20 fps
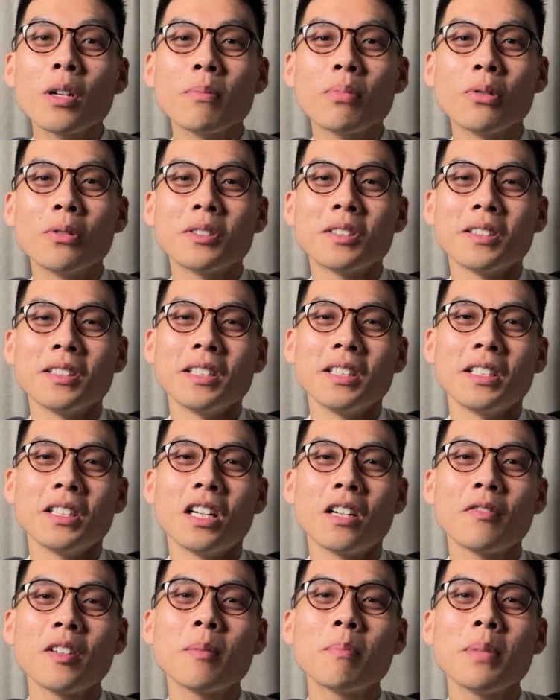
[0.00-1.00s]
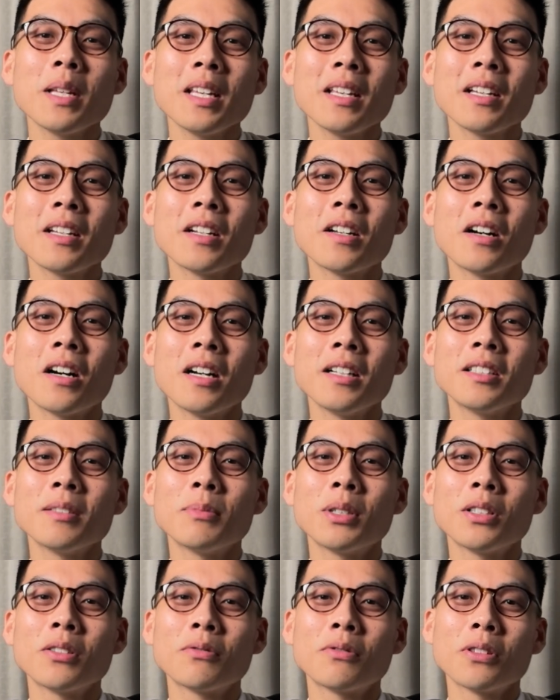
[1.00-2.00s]
more importantly, I think being in a high
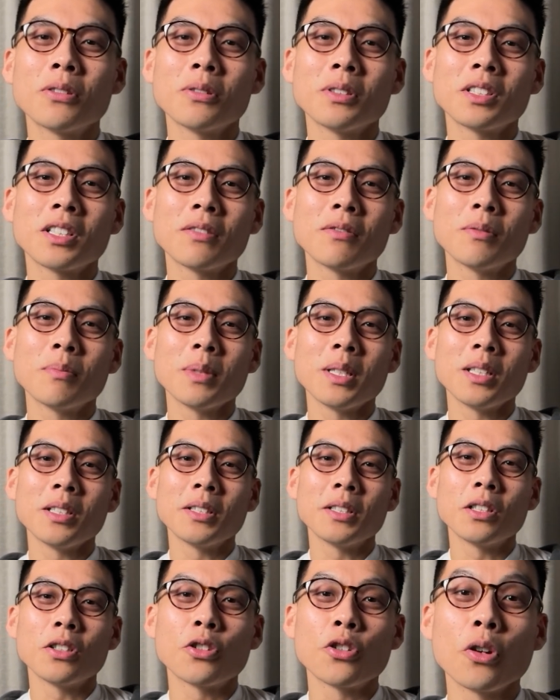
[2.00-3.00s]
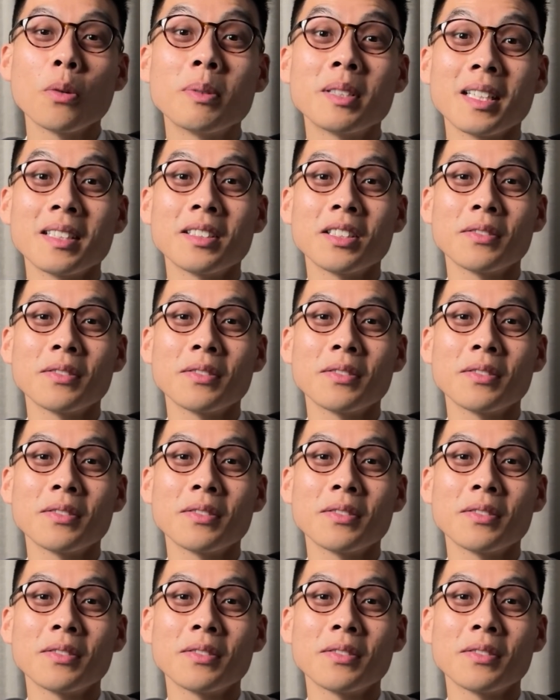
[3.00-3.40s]
demand role has given me job